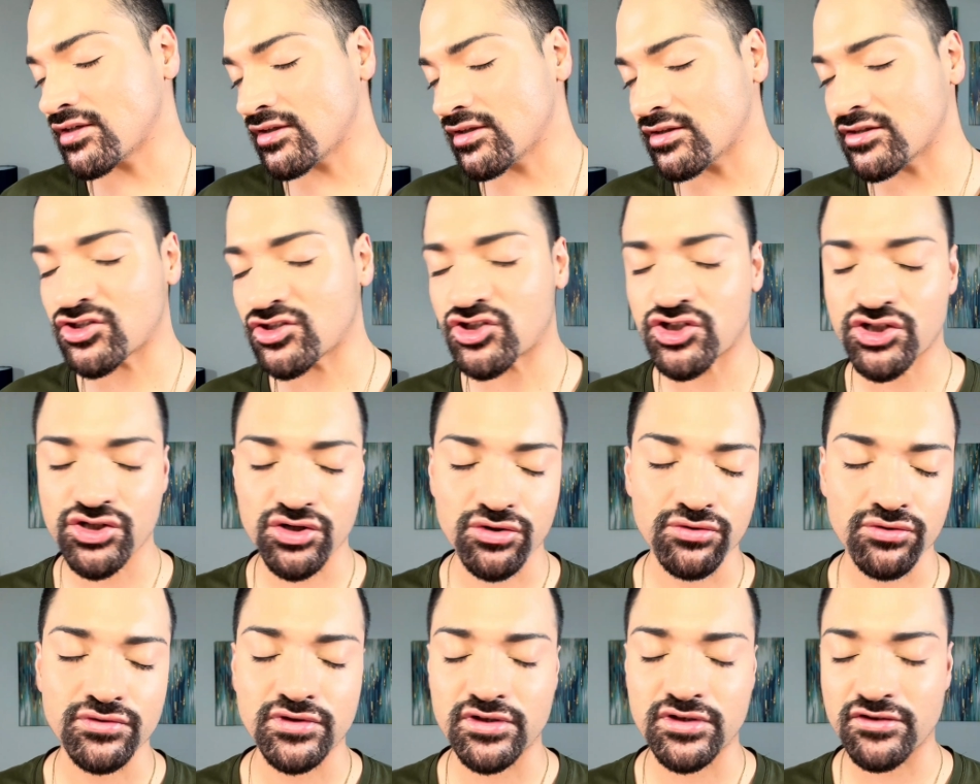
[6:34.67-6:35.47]
gonna
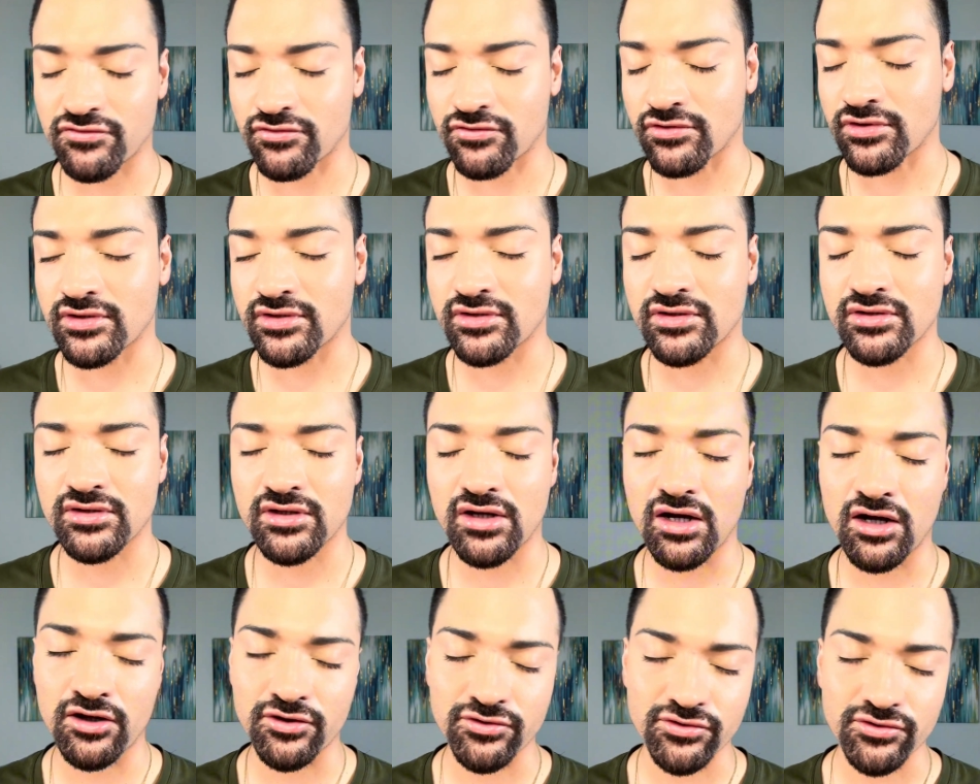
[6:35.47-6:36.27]
show different
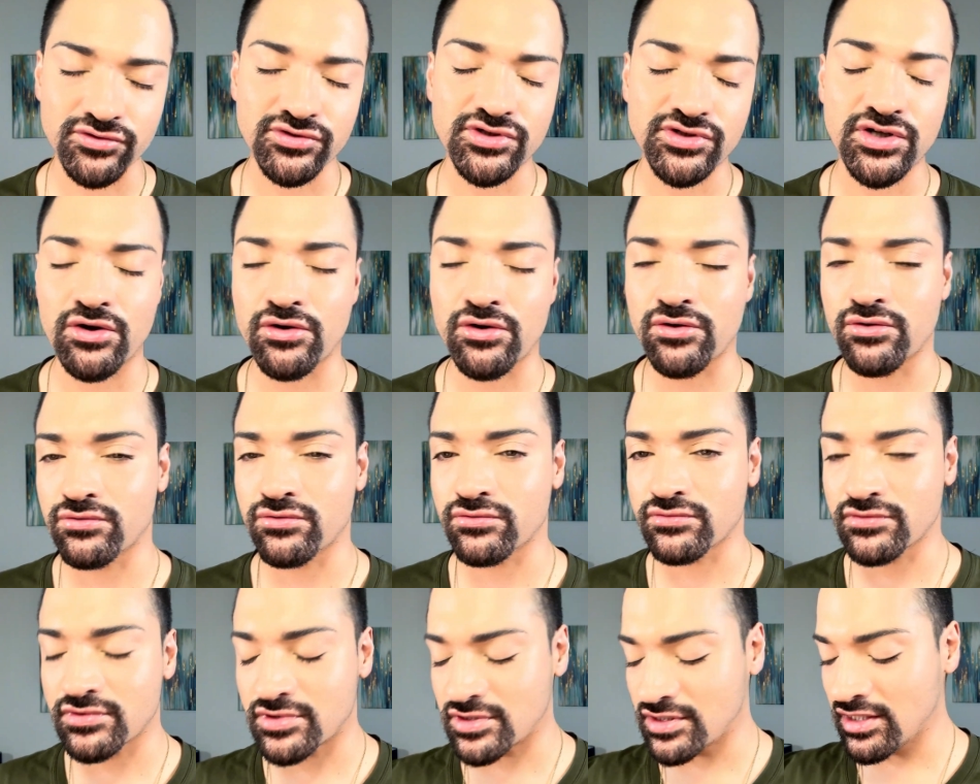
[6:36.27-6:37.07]

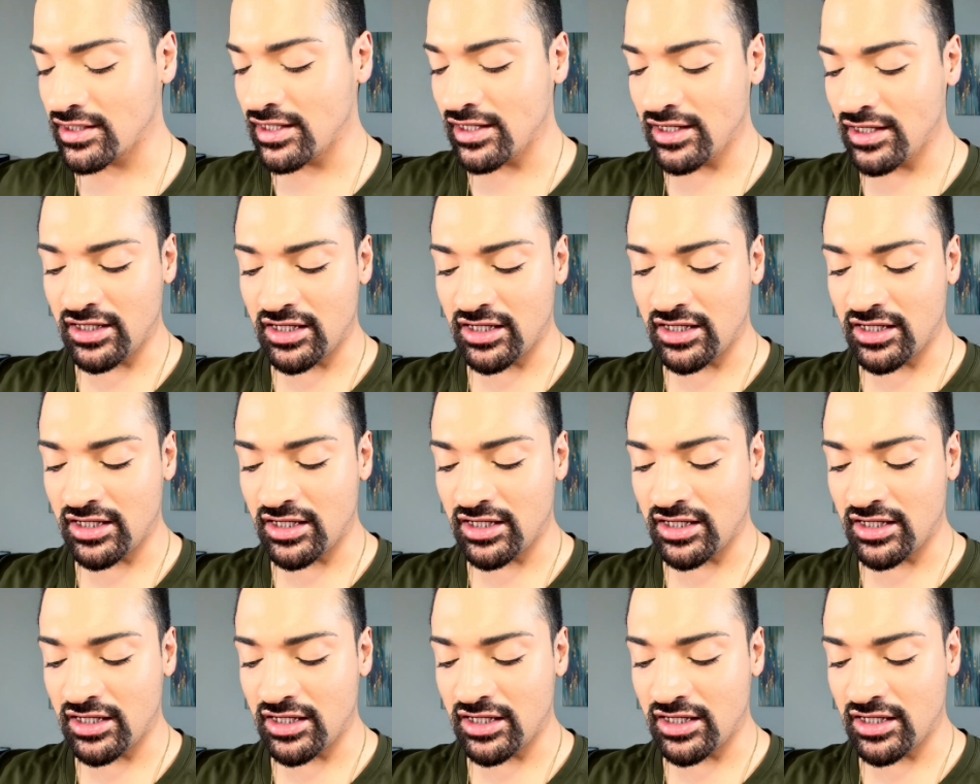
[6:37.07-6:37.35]
undertones.